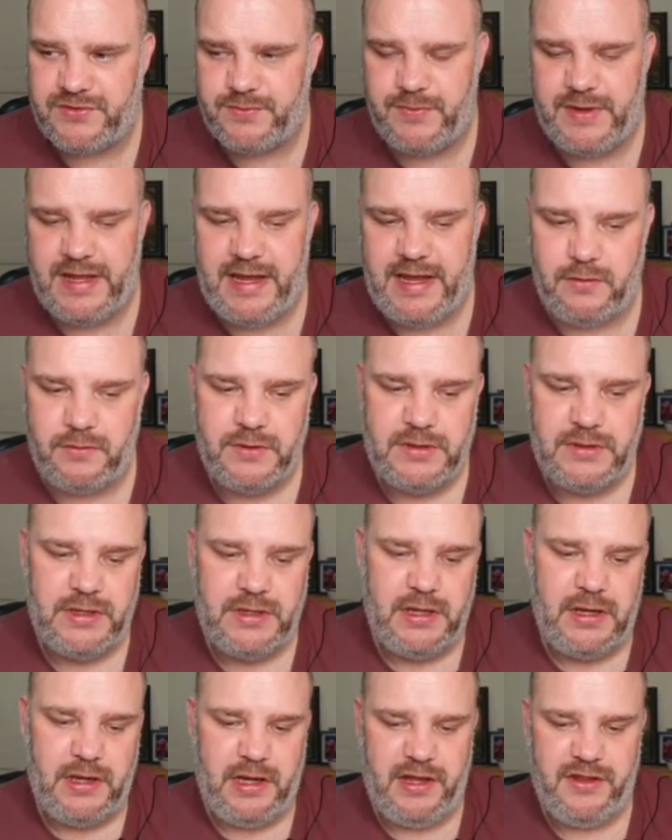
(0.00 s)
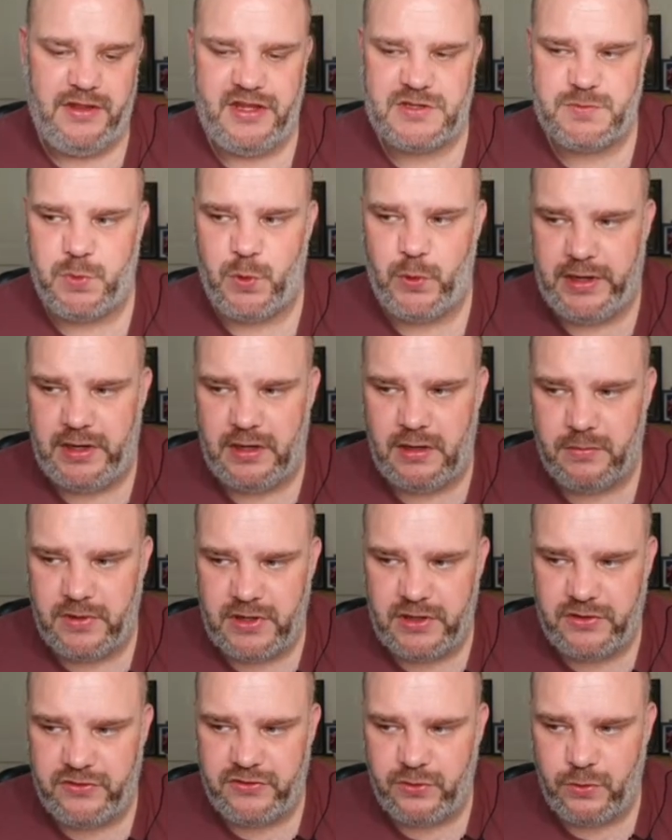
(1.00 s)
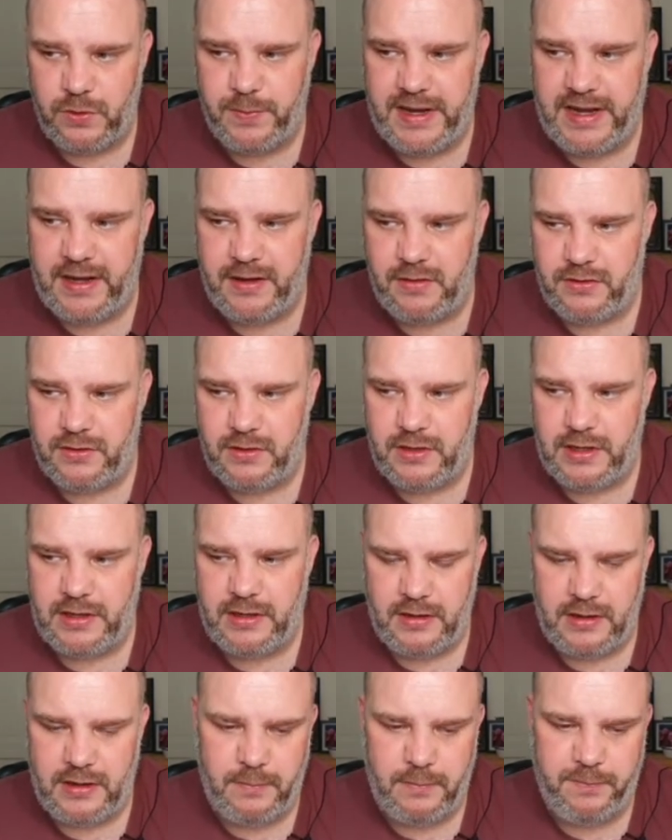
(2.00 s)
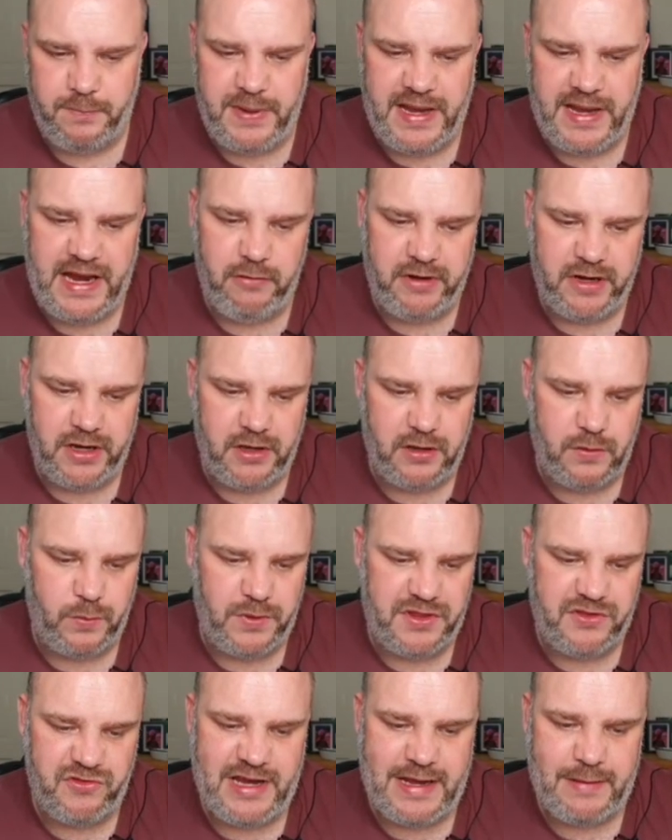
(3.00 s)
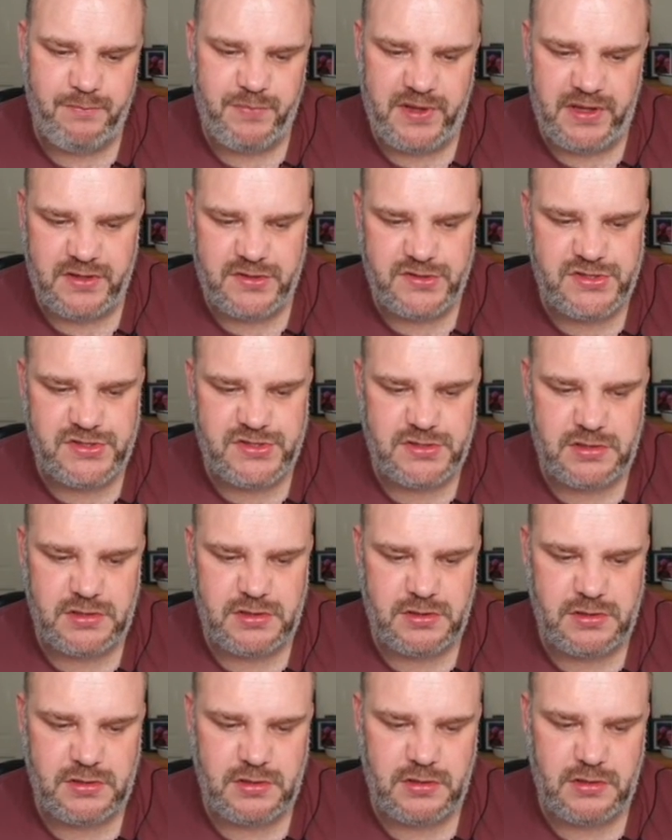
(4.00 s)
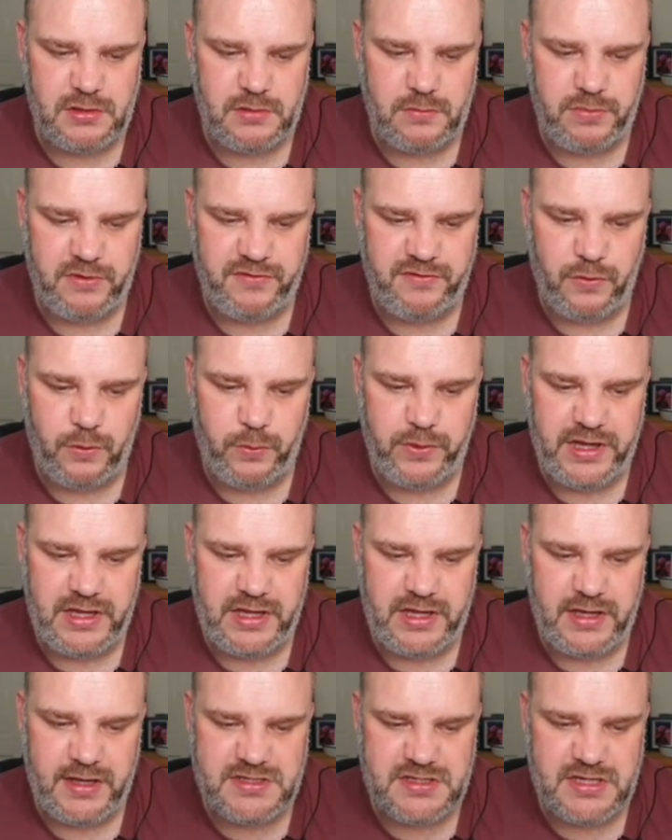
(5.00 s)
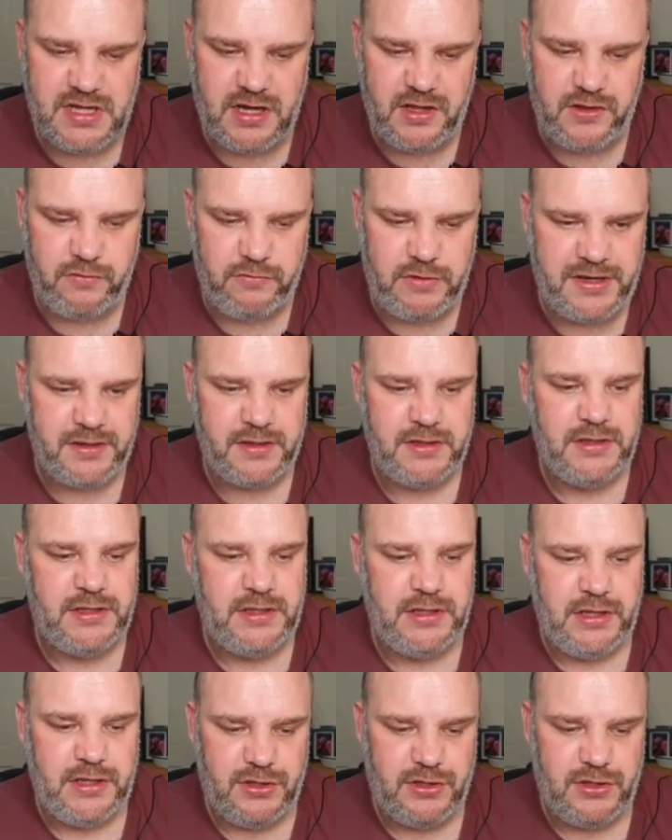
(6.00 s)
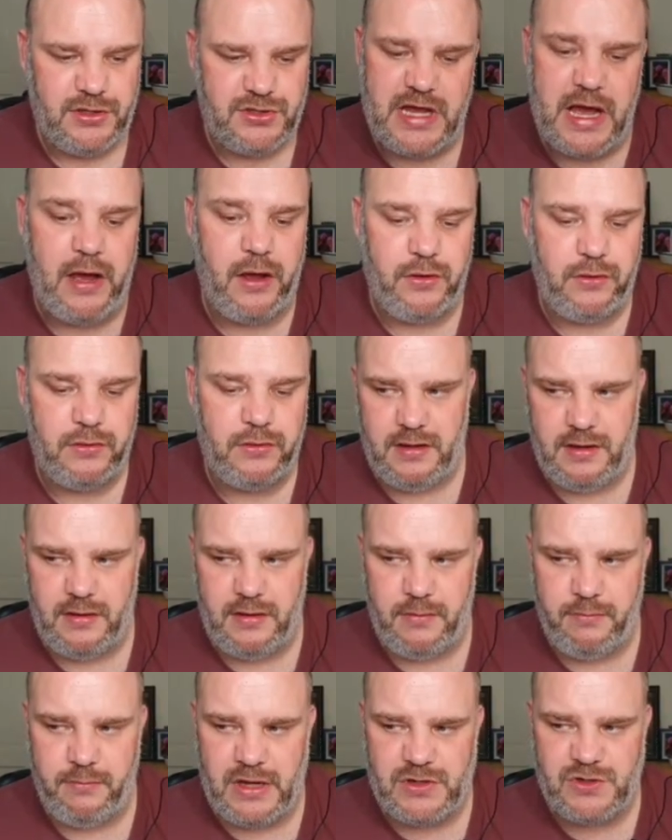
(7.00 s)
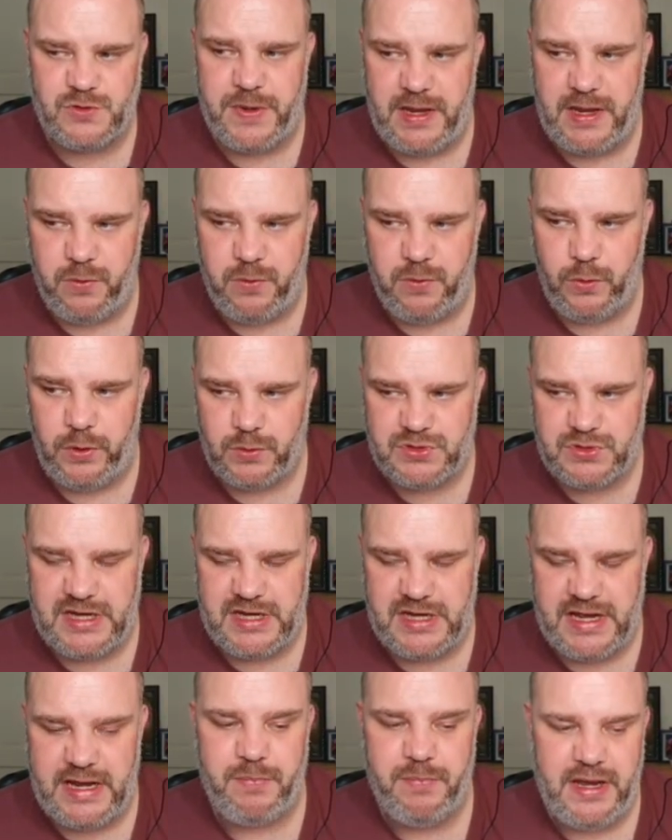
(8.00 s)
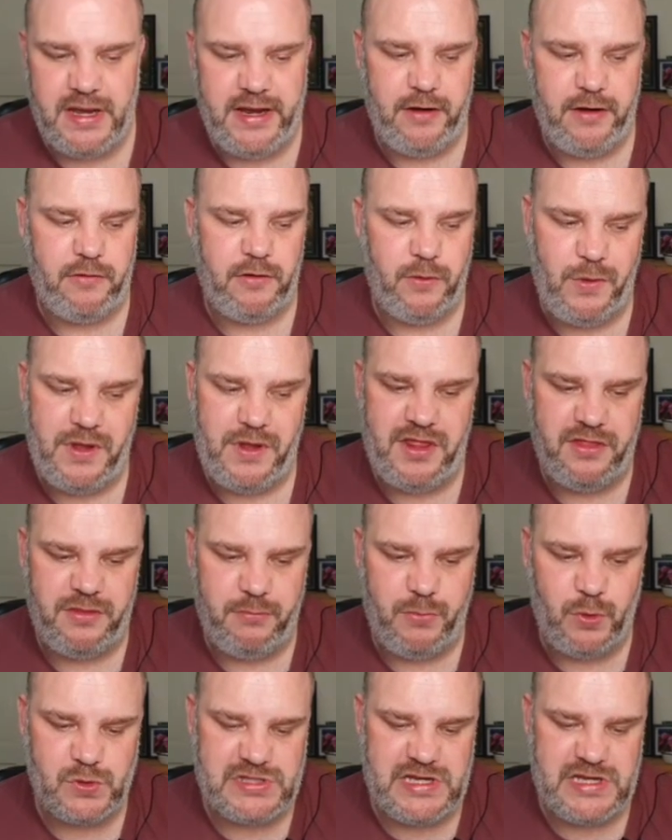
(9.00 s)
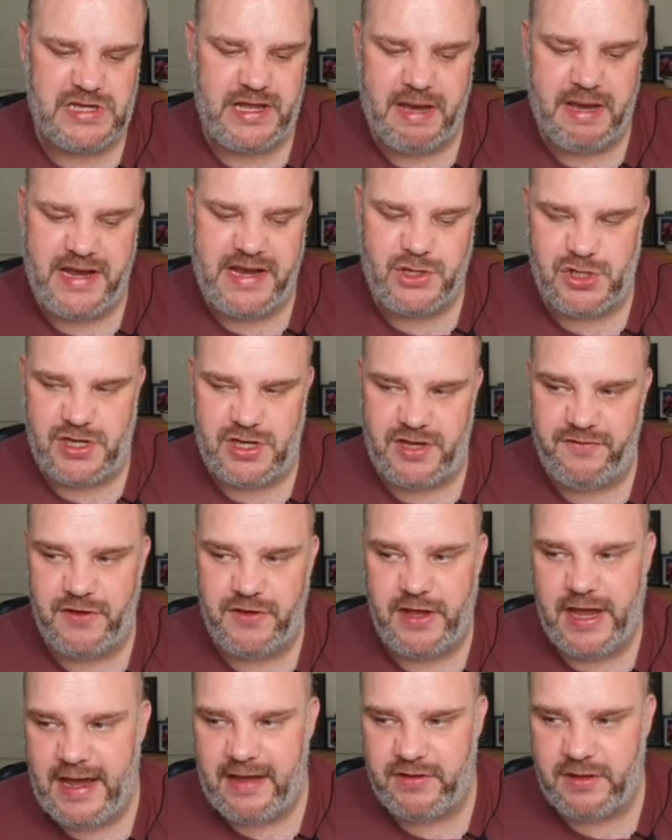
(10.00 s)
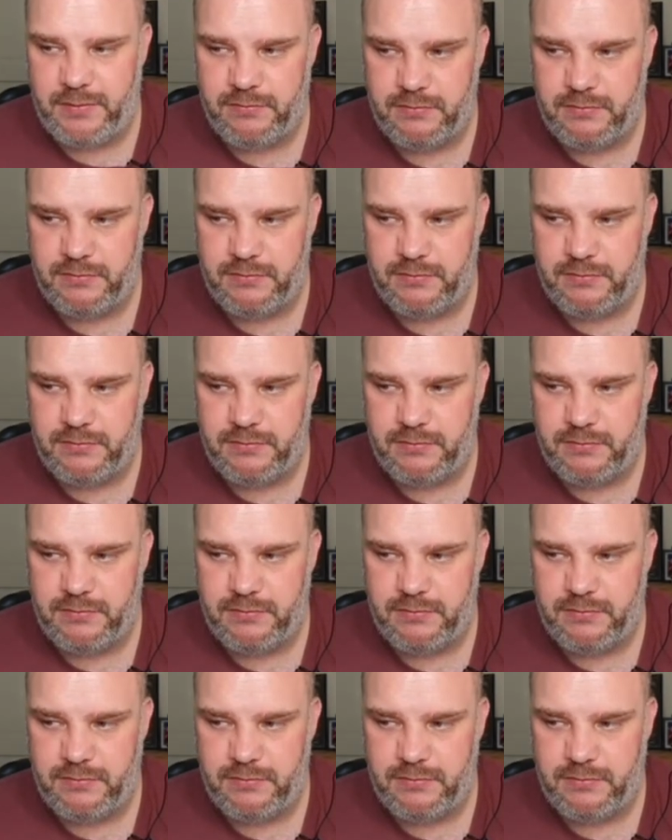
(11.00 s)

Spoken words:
Now, at this point, I'm going to talk about pairing her with champions before we start the run. So most people will say pair her with Mausoleum Mage if you have him.